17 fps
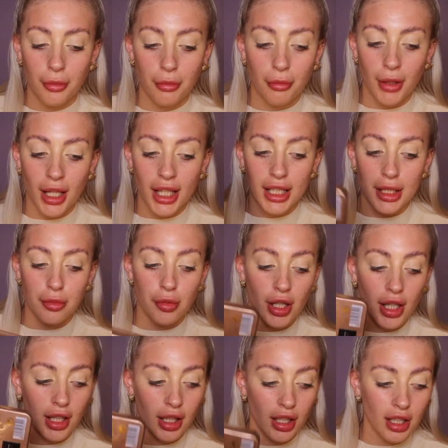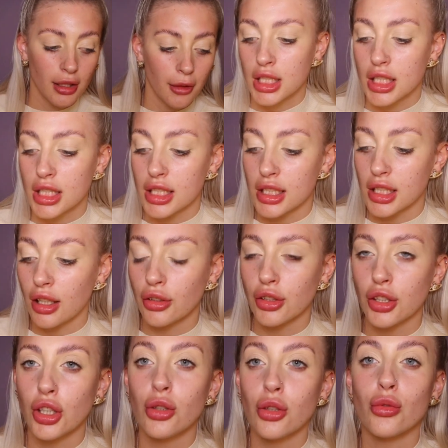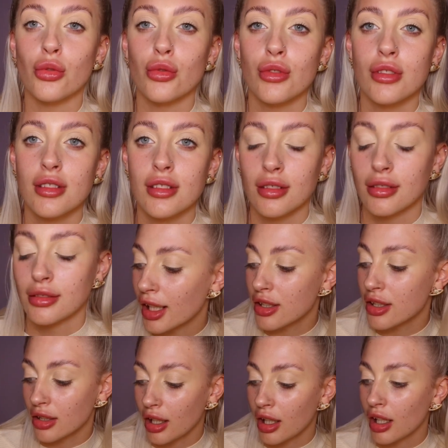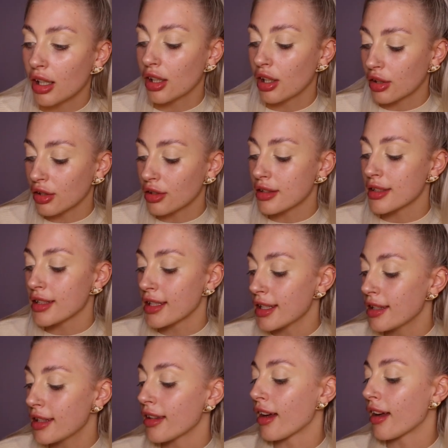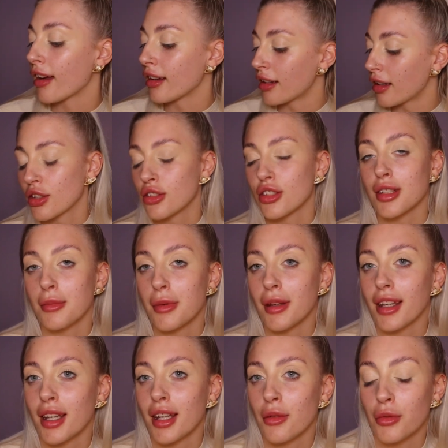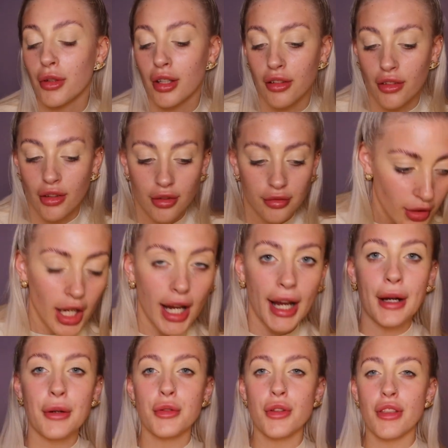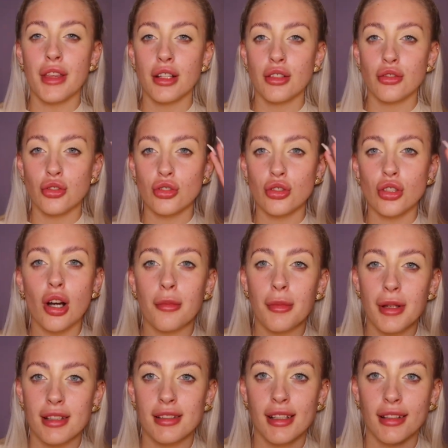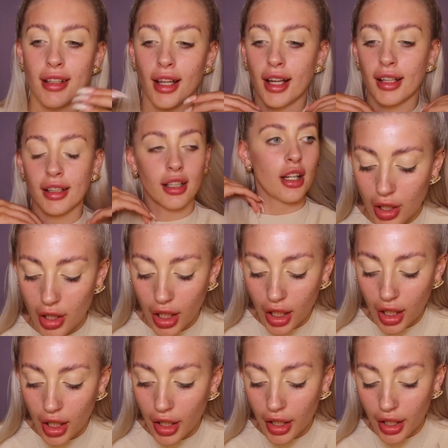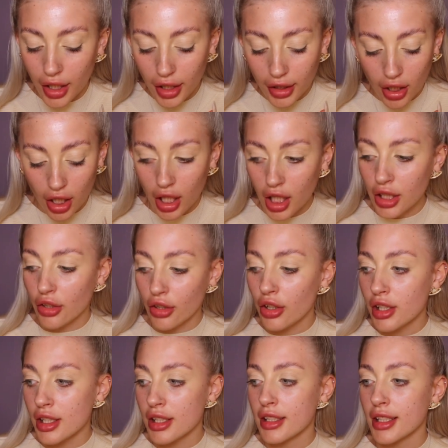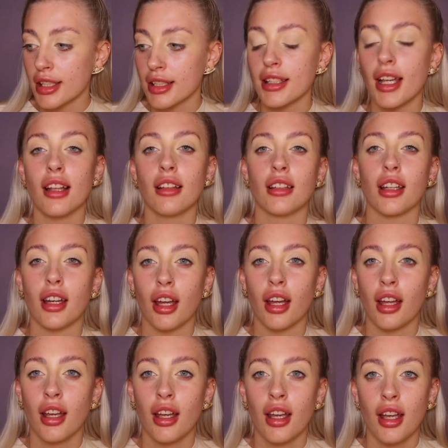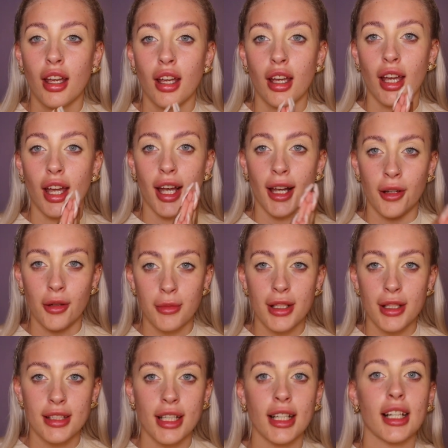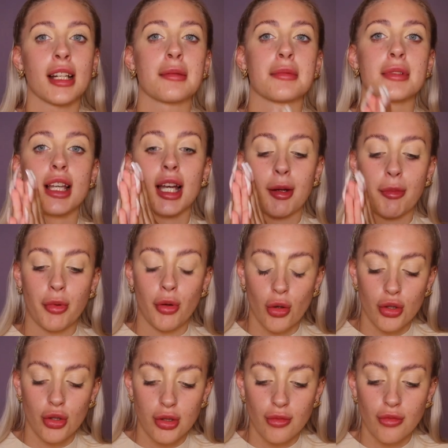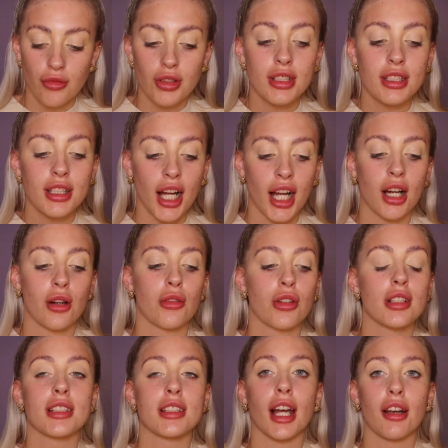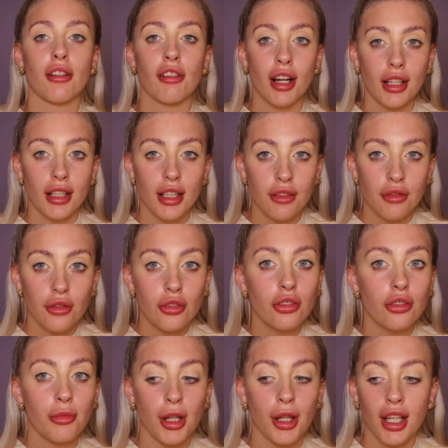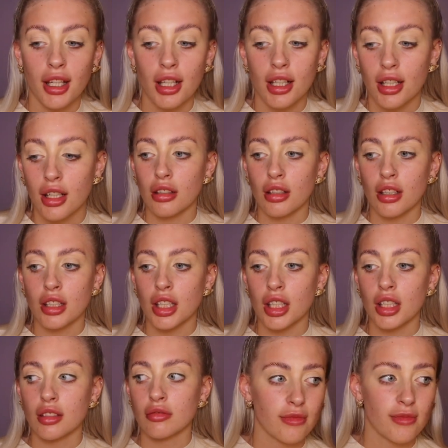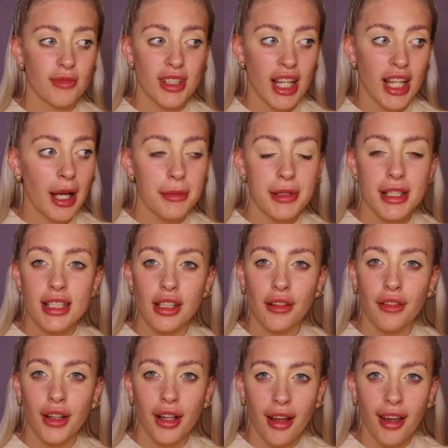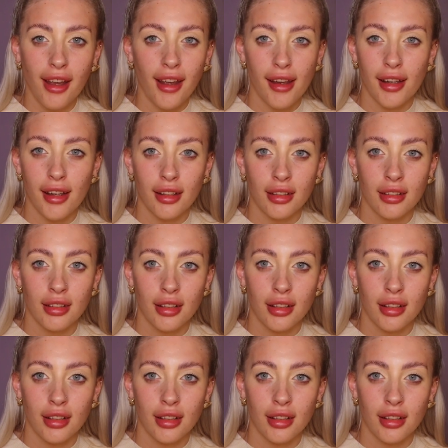Maybe I'll use a dark concealer to begin with. How do things just go missing? Like, I can't honestly tell you how many times I put something down directly in front of me and then zaps into thin air.